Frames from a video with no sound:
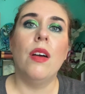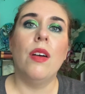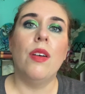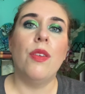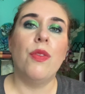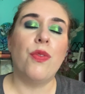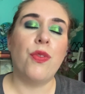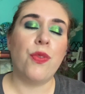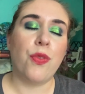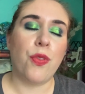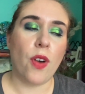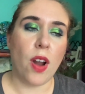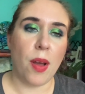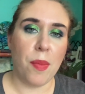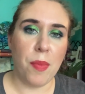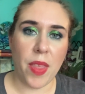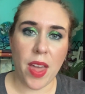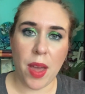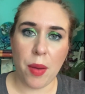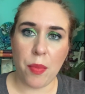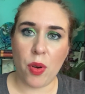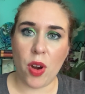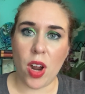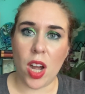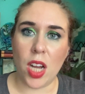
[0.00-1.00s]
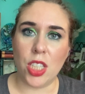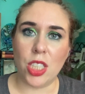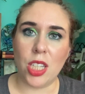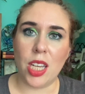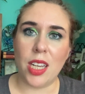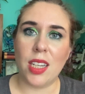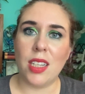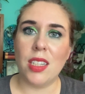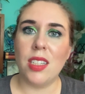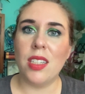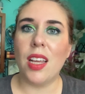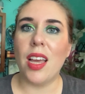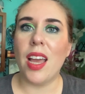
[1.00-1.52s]
from that
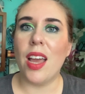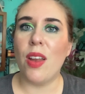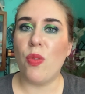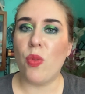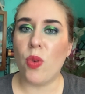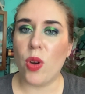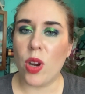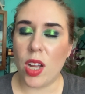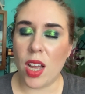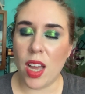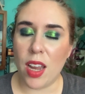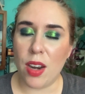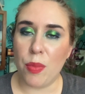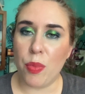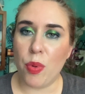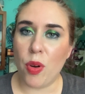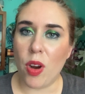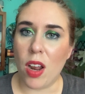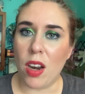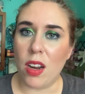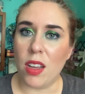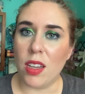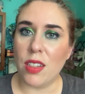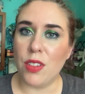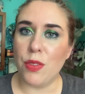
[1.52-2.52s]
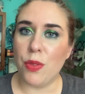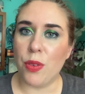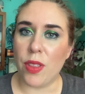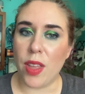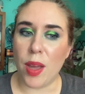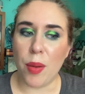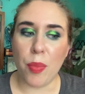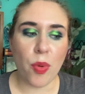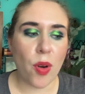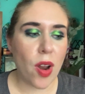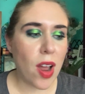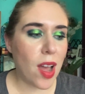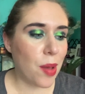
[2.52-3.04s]
project and work on a product for
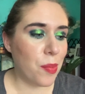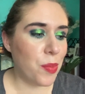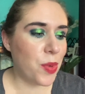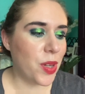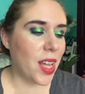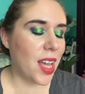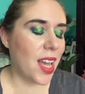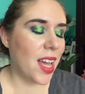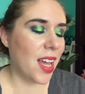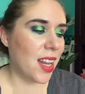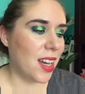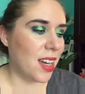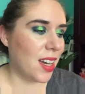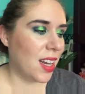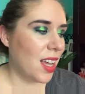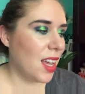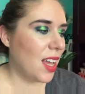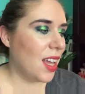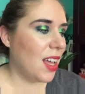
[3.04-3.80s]
that prompt. And